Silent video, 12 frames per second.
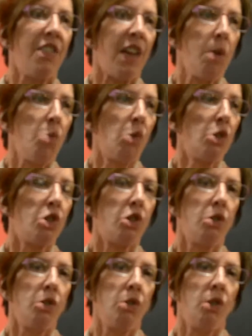they want
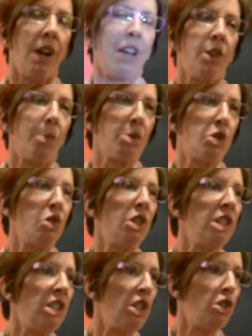to an
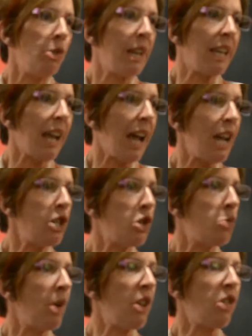opportunity to
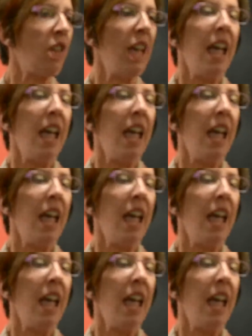engage with